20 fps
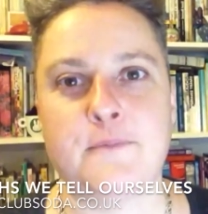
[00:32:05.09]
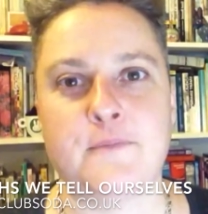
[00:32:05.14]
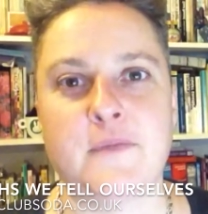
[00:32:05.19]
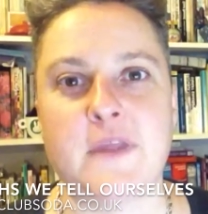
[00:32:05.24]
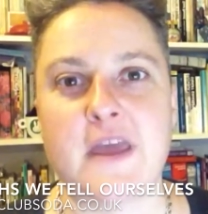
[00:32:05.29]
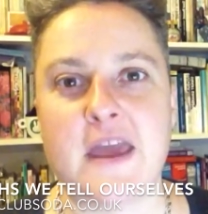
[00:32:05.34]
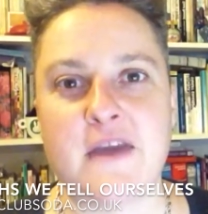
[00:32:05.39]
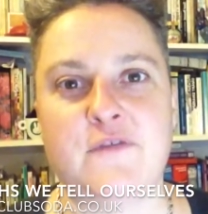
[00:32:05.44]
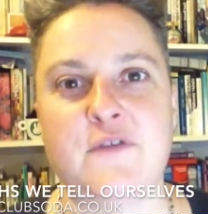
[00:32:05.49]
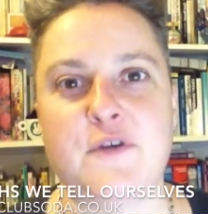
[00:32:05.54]

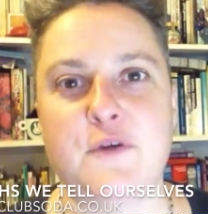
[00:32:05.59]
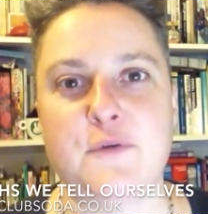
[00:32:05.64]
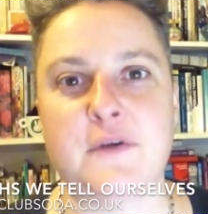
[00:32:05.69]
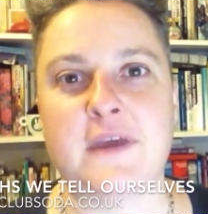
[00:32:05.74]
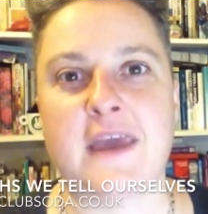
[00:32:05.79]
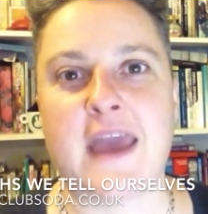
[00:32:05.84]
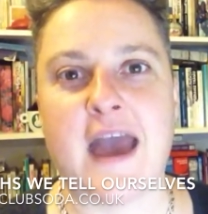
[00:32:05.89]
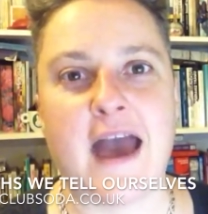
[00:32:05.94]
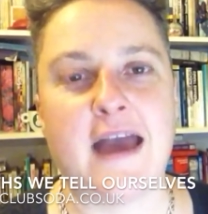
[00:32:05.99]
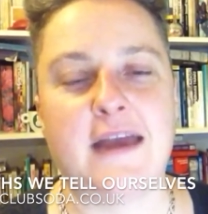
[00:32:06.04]
If you can
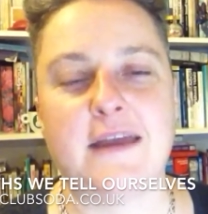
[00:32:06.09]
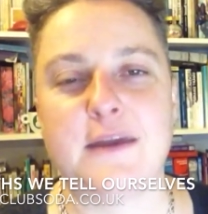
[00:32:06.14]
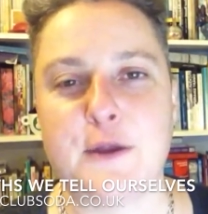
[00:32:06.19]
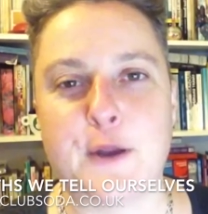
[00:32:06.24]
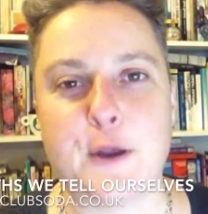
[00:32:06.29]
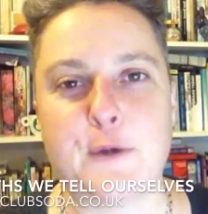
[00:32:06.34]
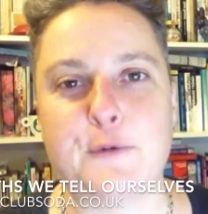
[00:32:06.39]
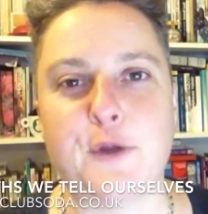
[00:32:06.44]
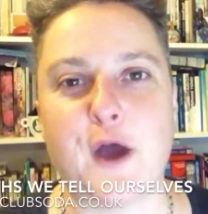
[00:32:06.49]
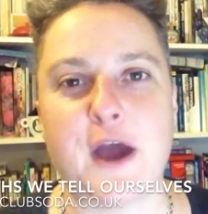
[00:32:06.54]
get
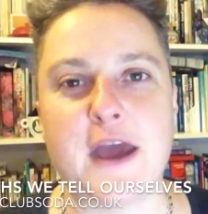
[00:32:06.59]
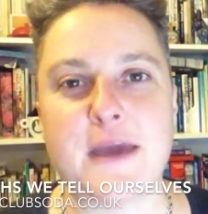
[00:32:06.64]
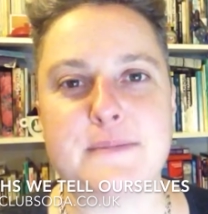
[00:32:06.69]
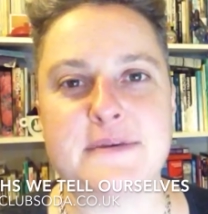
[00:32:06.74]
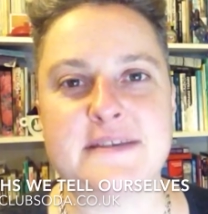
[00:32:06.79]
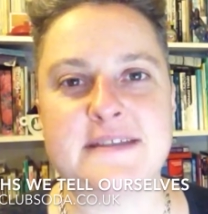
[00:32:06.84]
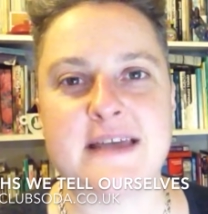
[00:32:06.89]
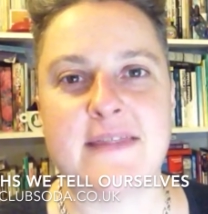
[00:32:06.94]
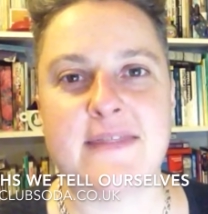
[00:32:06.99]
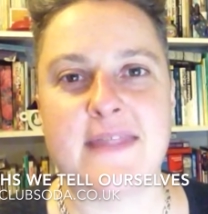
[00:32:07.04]

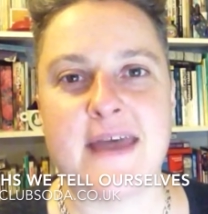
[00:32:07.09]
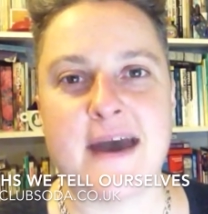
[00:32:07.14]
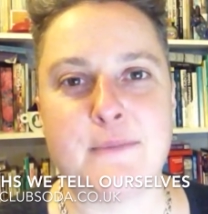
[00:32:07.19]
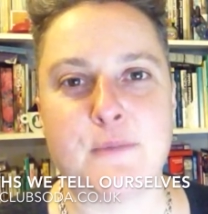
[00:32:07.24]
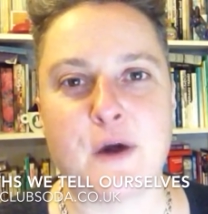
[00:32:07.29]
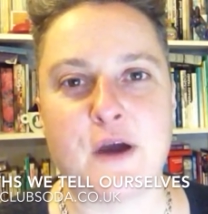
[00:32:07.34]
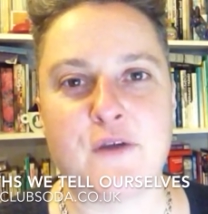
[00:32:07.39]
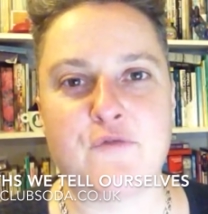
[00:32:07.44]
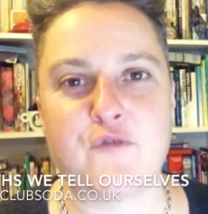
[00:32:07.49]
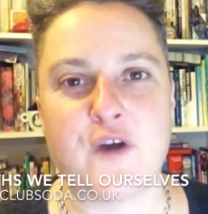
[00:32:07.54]
90% there, my
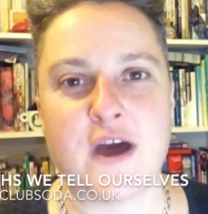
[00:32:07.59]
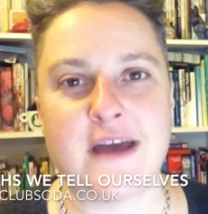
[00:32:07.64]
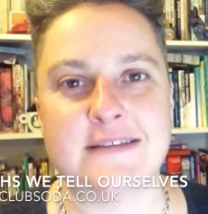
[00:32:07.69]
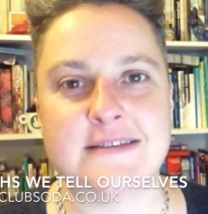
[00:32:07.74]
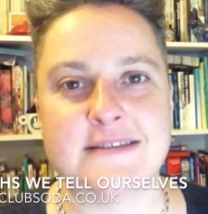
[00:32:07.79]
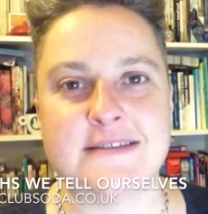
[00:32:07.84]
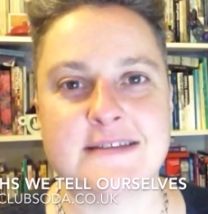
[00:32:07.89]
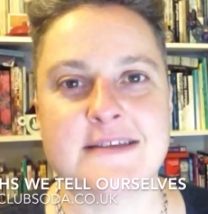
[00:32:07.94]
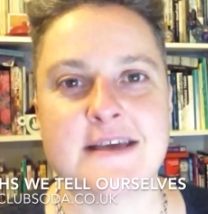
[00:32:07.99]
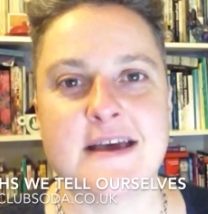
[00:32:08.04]

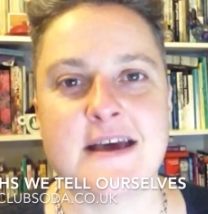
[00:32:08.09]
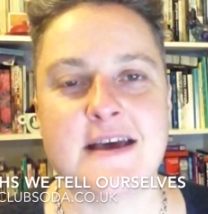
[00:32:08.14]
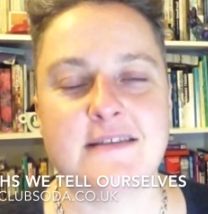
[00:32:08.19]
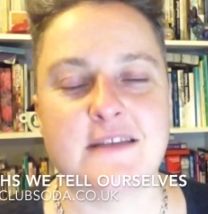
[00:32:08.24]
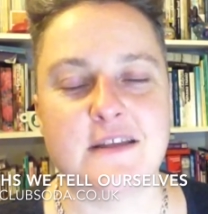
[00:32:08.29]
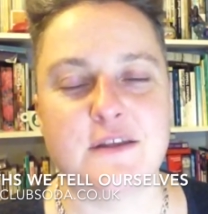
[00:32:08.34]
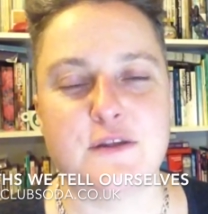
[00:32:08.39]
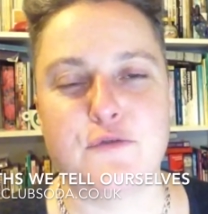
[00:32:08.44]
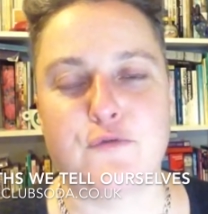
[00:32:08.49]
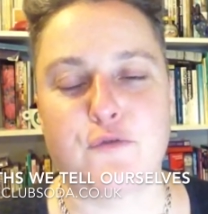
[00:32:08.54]
friends, then
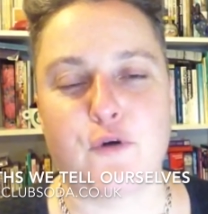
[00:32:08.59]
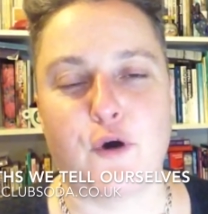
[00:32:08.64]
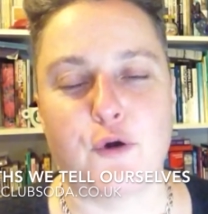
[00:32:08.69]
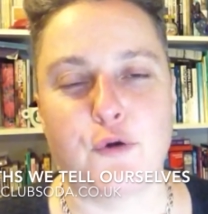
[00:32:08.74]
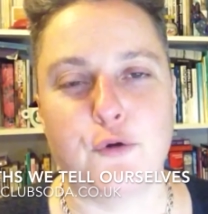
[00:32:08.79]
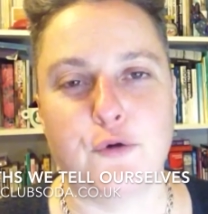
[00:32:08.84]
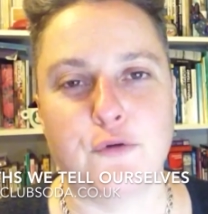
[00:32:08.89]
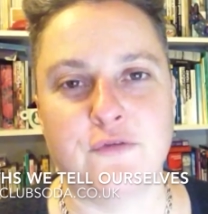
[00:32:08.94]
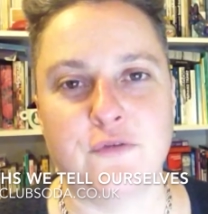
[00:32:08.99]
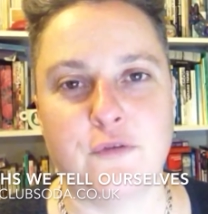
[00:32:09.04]
you've got an
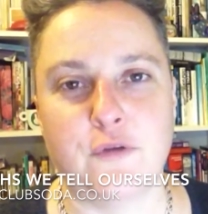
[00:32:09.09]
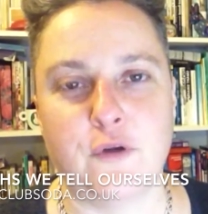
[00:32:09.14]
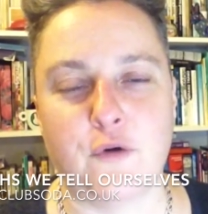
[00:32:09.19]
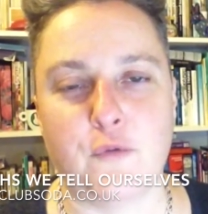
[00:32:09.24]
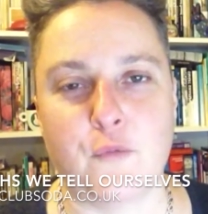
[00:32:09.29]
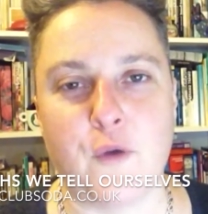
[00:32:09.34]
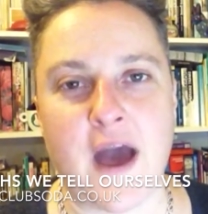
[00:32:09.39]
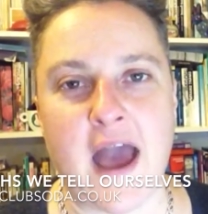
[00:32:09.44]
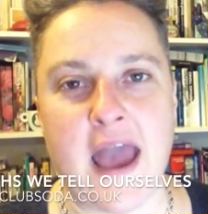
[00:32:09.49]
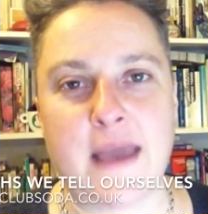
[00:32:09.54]
awful long
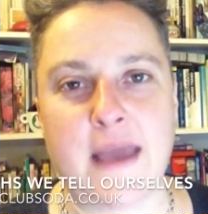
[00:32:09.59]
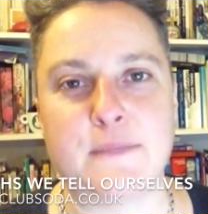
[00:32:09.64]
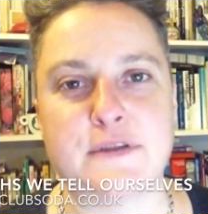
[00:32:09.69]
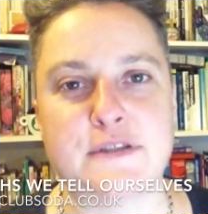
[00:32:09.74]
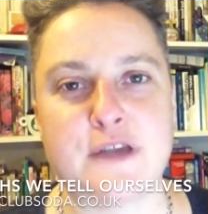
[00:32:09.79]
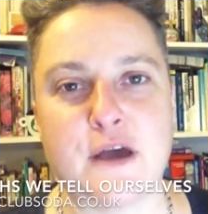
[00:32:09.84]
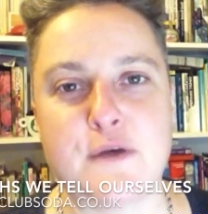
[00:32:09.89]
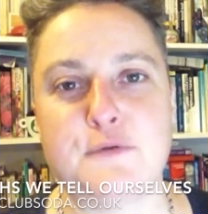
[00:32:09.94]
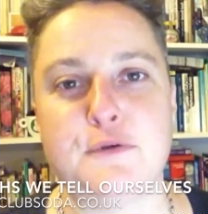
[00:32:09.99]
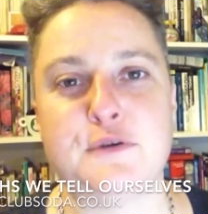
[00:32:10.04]
way. But
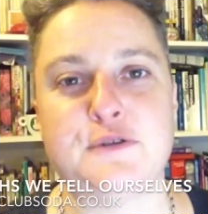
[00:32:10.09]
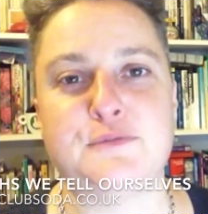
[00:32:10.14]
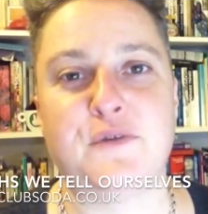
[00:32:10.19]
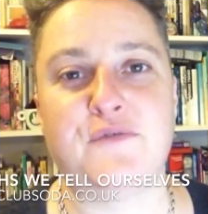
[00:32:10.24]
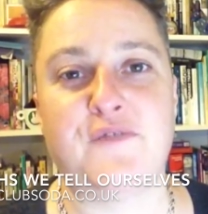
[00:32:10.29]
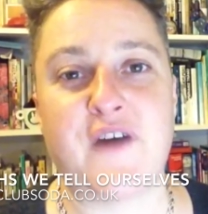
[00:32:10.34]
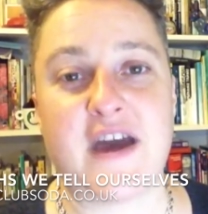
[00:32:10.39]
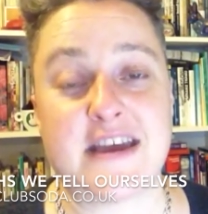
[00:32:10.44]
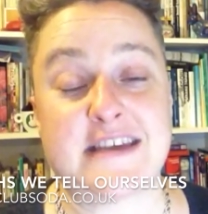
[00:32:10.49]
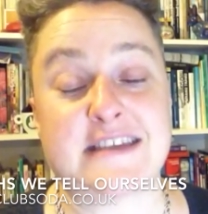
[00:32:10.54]
don't use
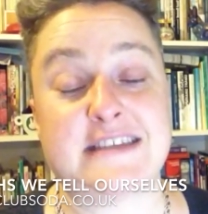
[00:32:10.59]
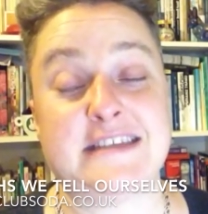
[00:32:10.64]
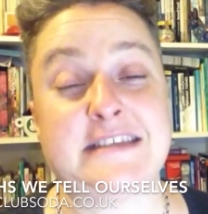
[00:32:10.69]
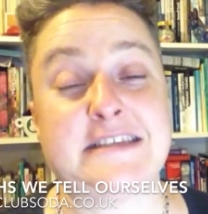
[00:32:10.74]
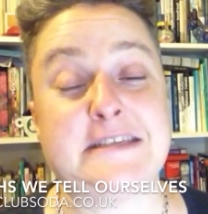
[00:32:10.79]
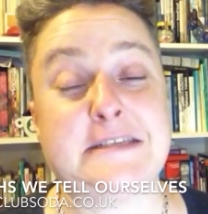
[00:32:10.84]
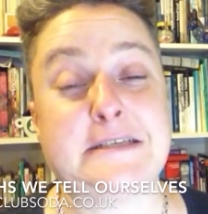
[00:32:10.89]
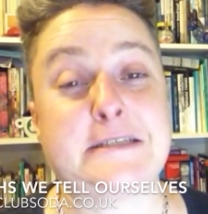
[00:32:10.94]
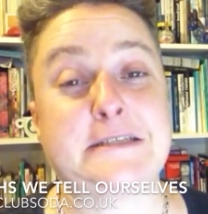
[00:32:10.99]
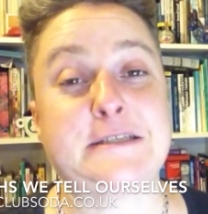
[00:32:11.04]
perfection as
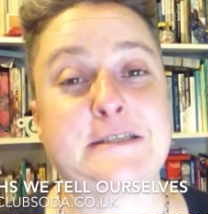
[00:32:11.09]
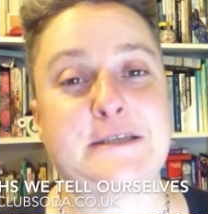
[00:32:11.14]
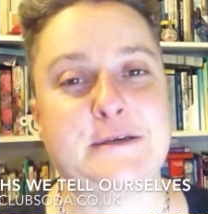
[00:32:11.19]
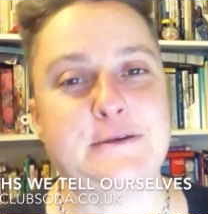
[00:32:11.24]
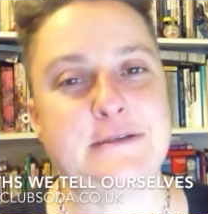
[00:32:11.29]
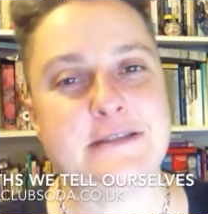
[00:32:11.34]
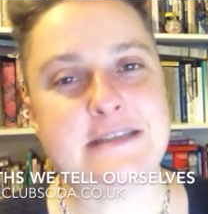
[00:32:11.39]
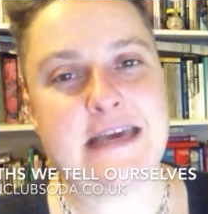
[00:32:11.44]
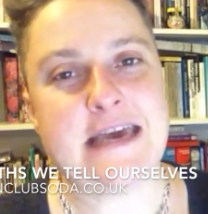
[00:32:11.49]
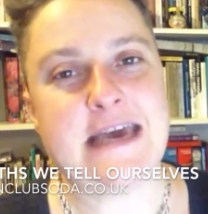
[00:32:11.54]
an
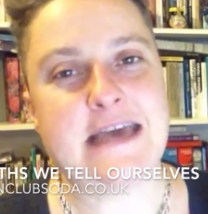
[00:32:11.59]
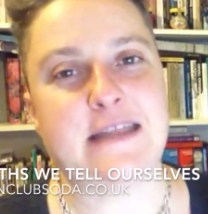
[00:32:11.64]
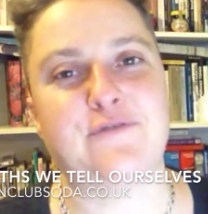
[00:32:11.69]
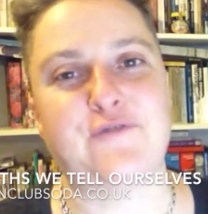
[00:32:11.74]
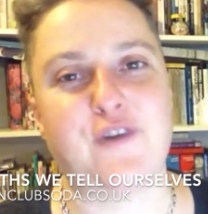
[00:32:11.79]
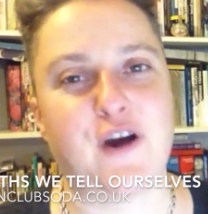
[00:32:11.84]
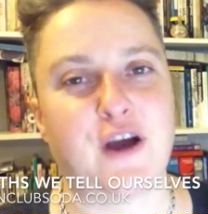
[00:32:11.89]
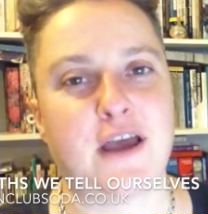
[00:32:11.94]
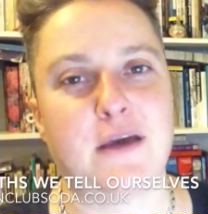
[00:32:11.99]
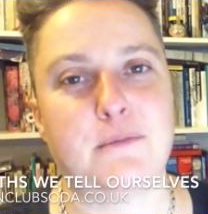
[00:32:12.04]
excuse to hit the
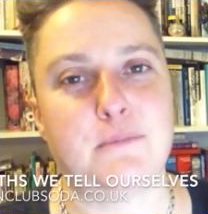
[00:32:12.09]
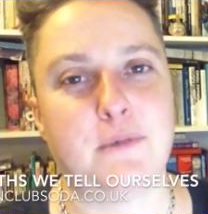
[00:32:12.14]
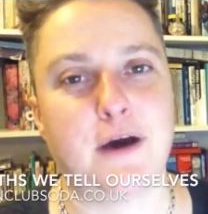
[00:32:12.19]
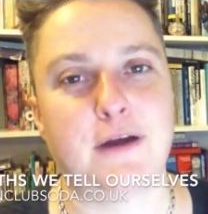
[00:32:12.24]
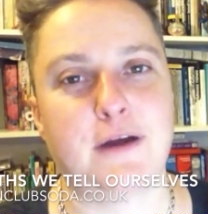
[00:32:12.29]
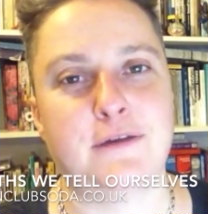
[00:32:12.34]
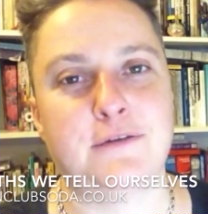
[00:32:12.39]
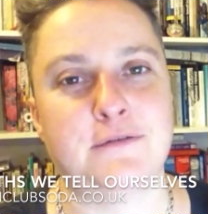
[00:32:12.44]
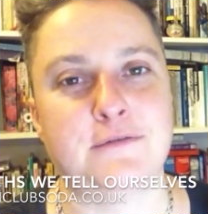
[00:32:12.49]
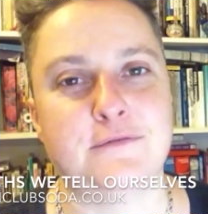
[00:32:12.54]
fuck it
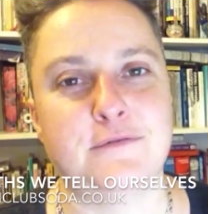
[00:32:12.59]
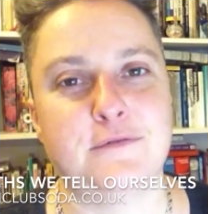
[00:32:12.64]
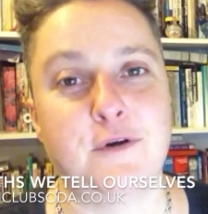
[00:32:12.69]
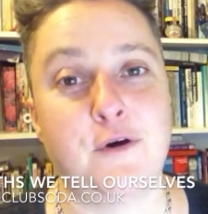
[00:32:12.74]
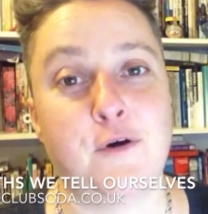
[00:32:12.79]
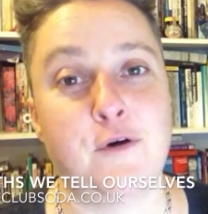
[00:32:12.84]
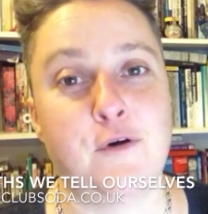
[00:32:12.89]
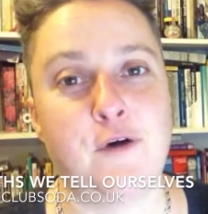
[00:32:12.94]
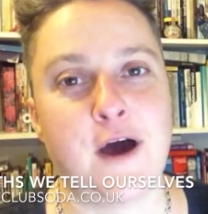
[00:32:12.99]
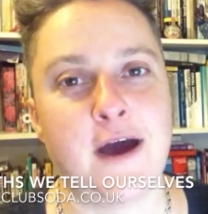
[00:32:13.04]
button.
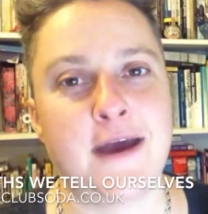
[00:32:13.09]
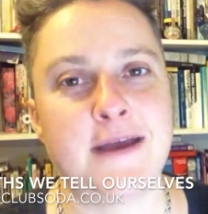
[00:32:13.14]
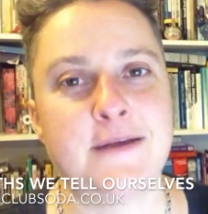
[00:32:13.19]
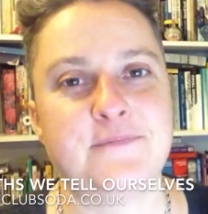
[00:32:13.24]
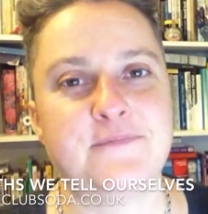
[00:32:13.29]
All right?